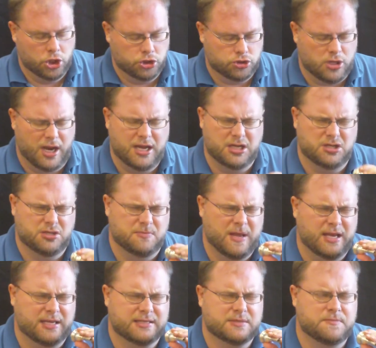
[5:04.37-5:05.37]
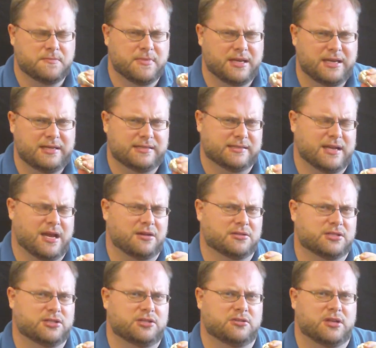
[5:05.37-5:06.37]
Try and make as many
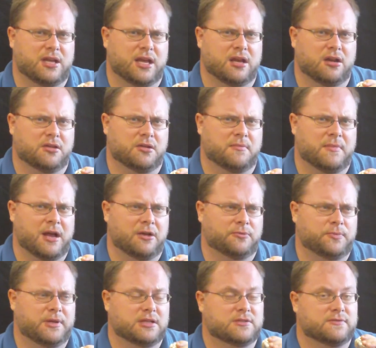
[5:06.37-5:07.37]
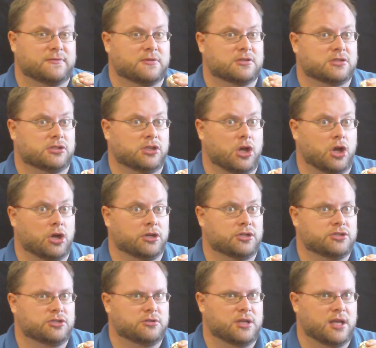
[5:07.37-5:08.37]
sounds as you can on the mouthpiece for as long
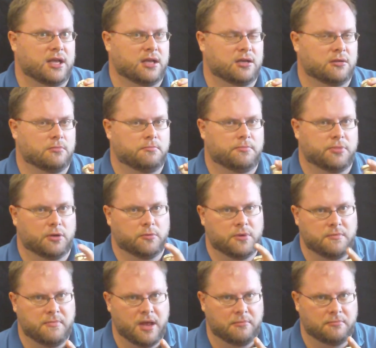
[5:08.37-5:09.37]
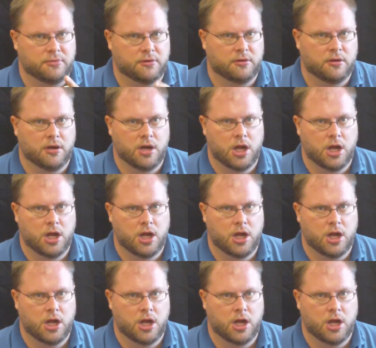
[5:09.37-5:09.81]
as you can. But remember,